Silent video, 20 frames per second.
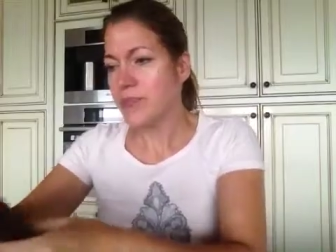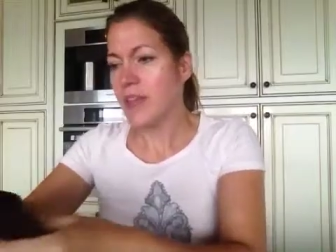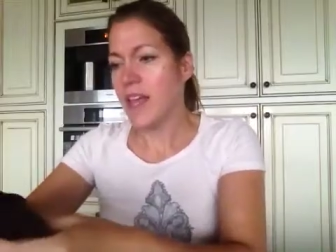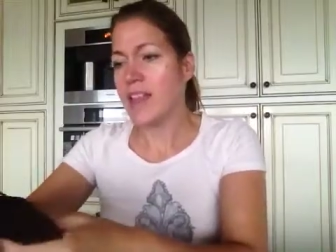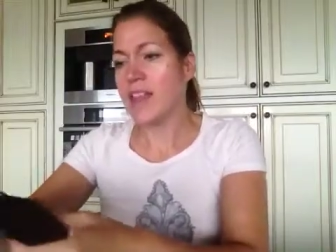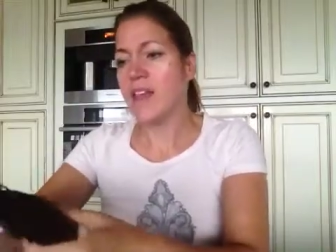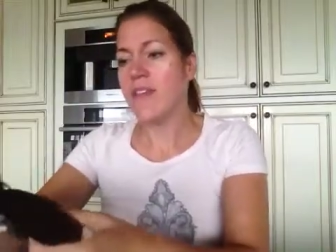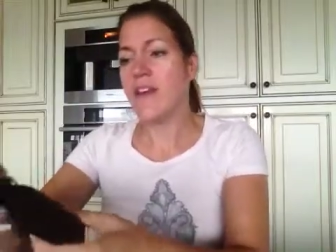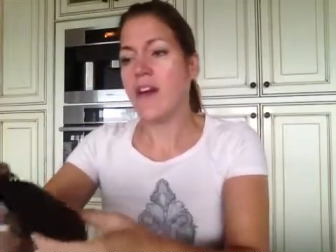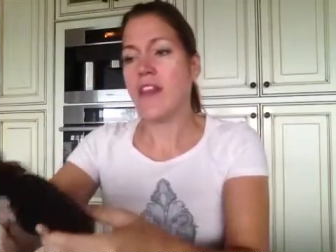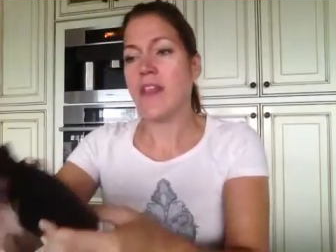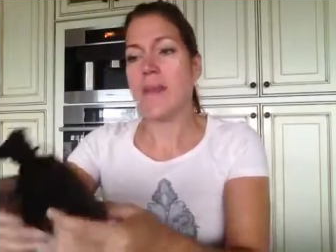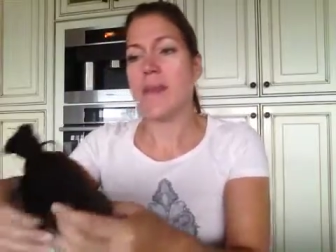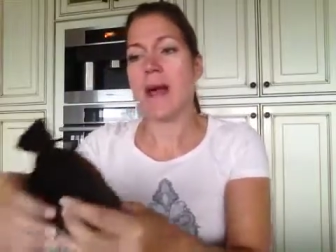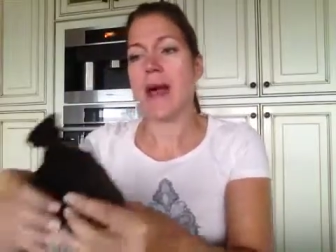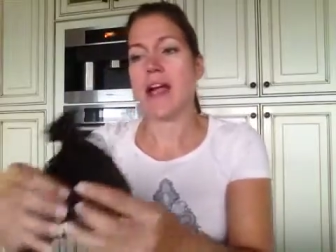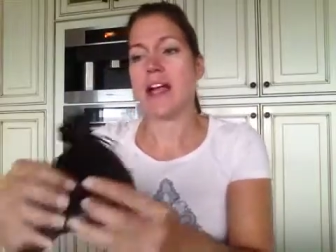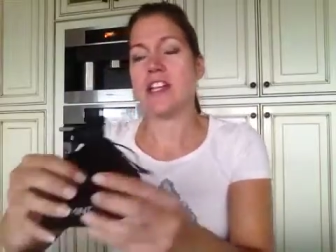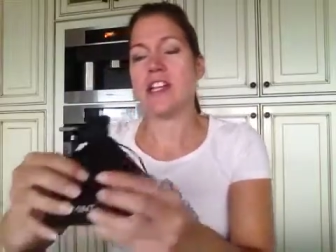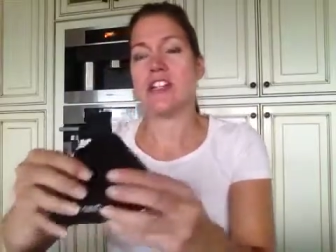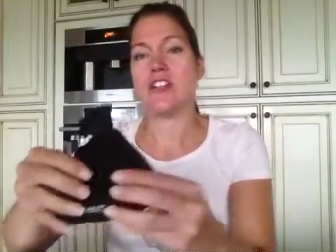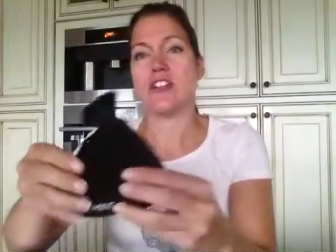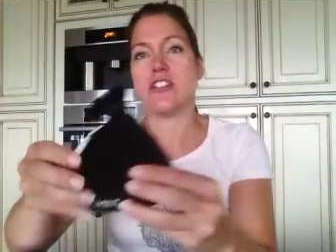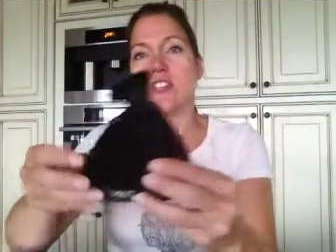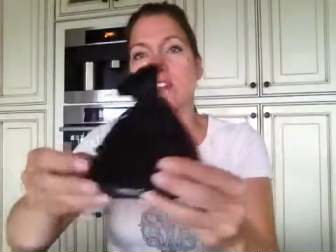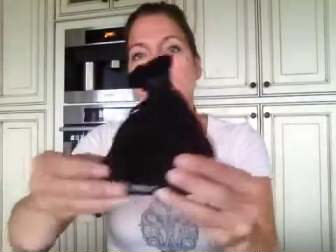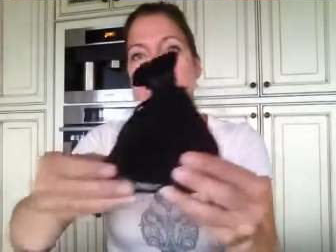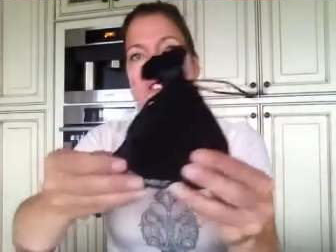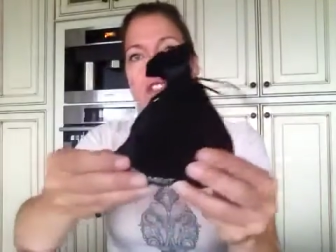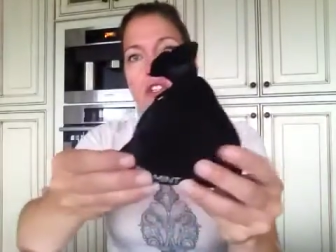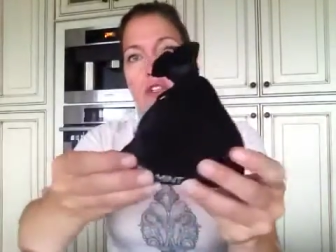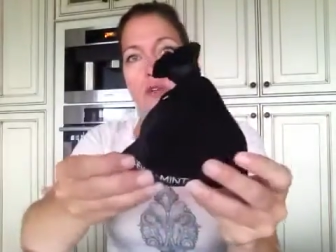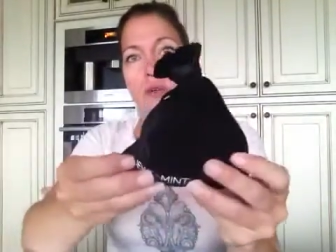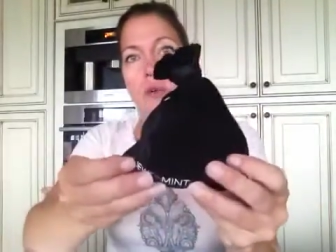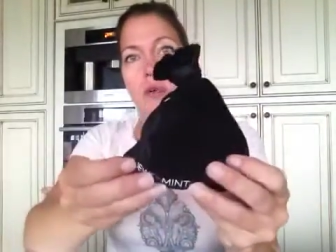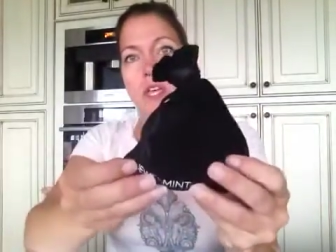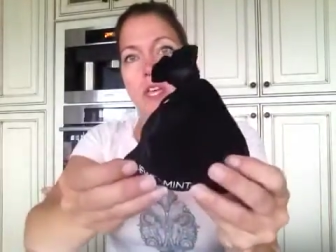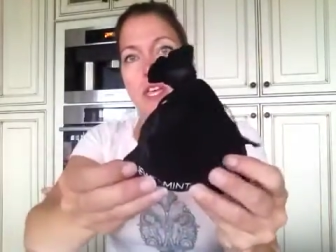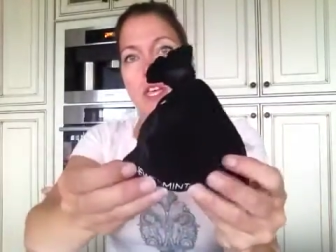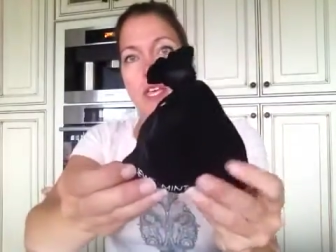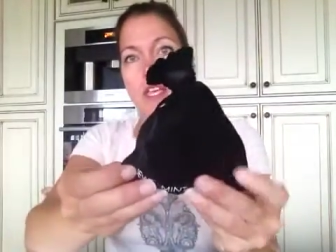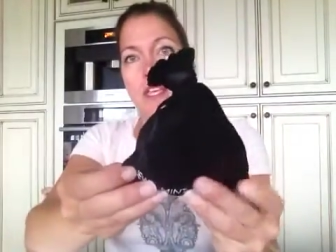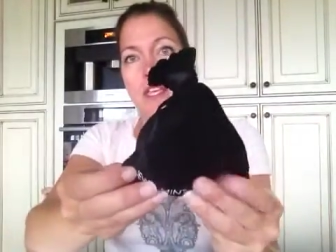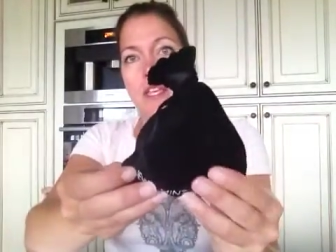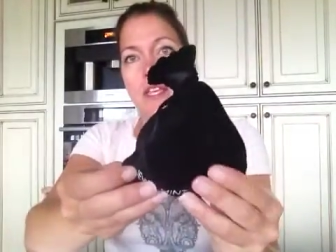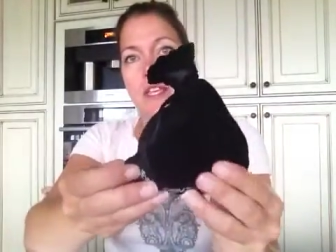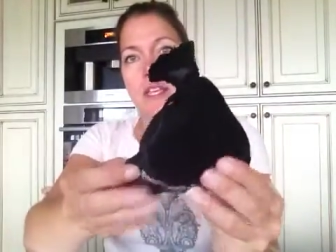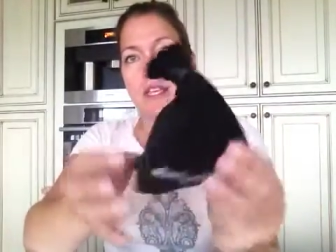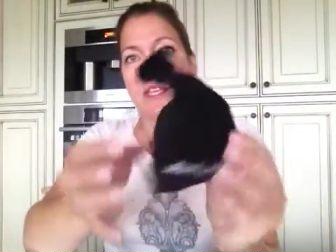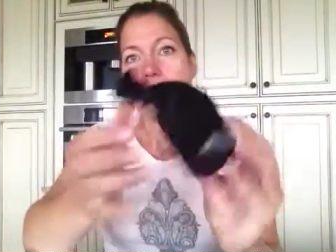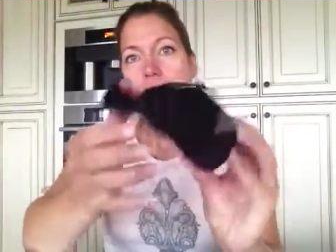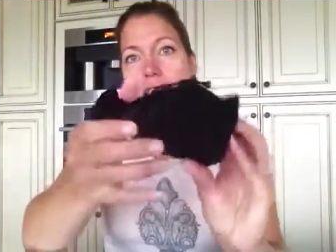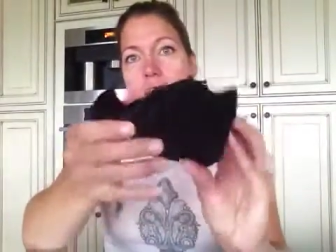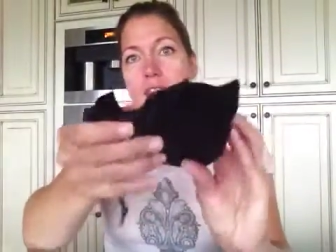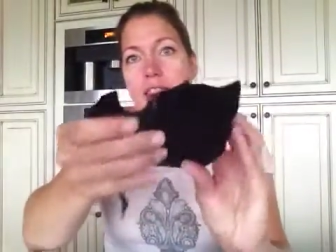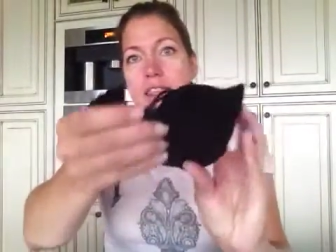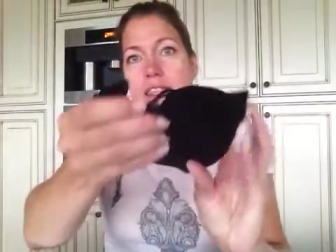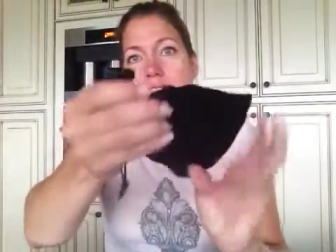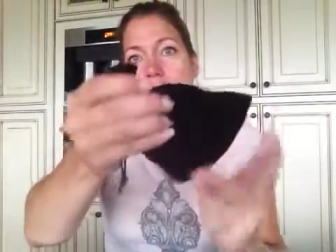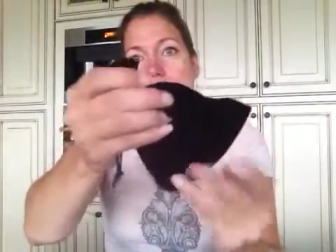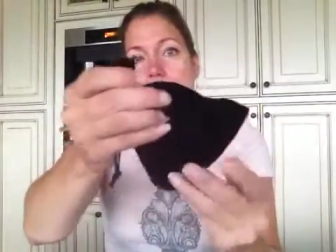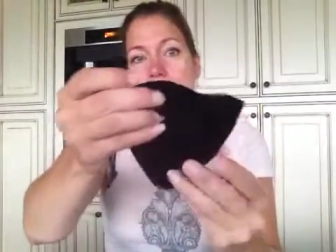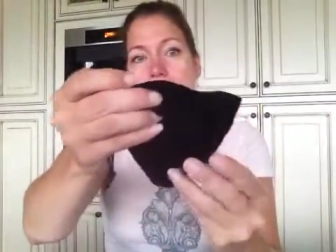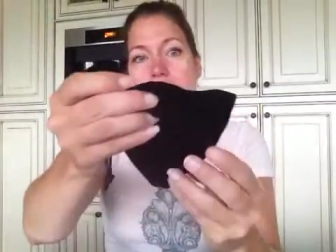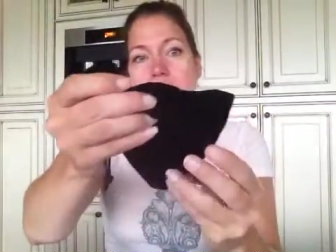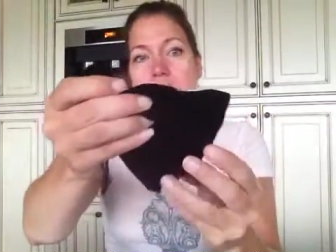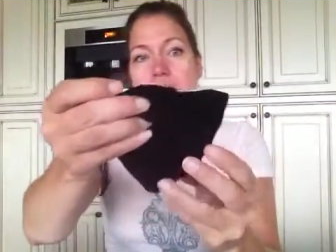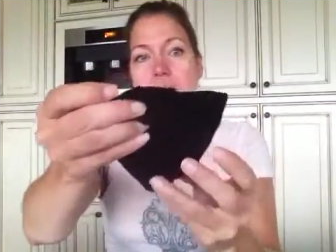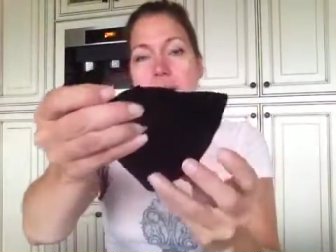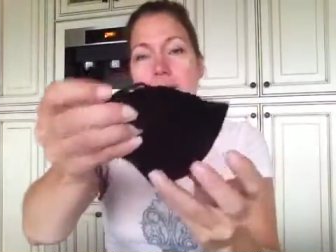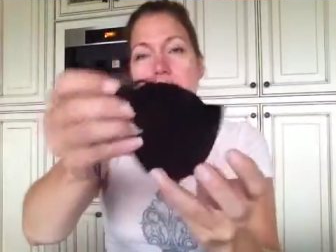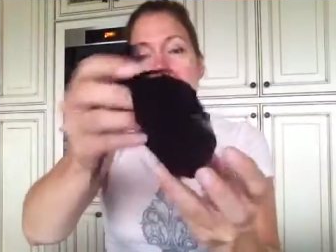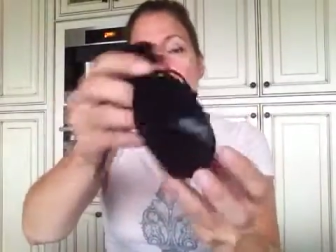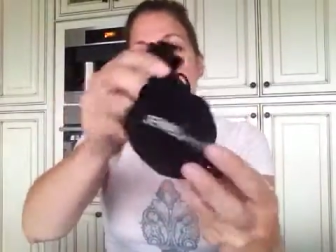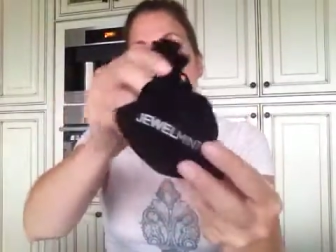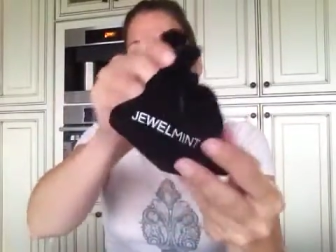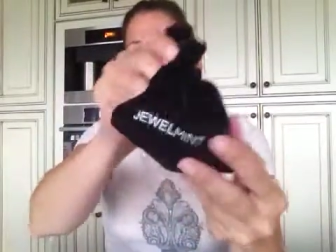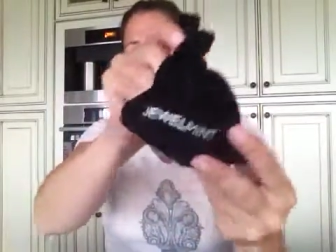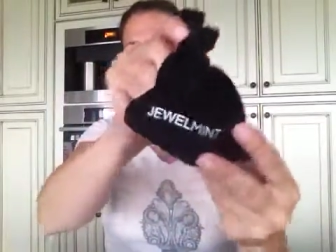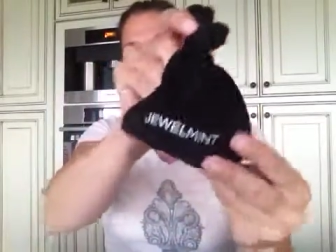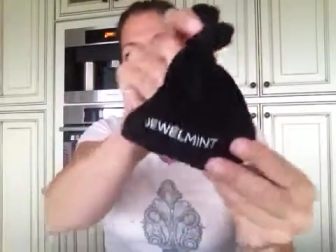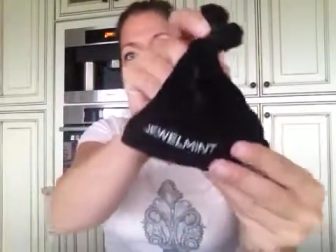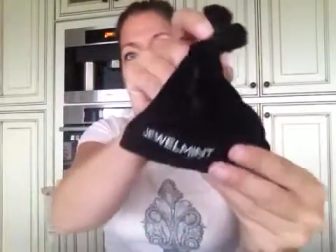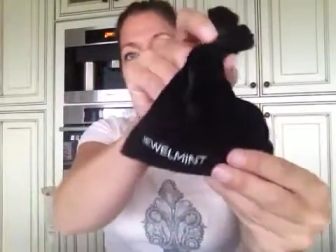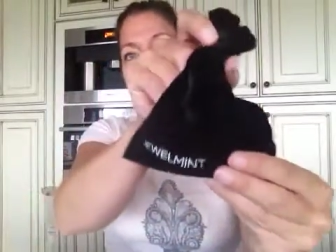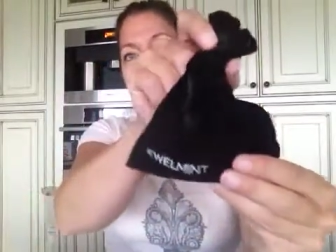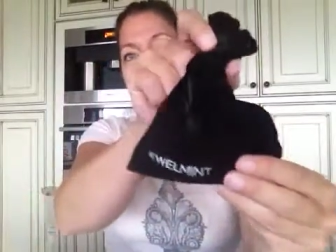i love how they package their stuff too this is like um, in a really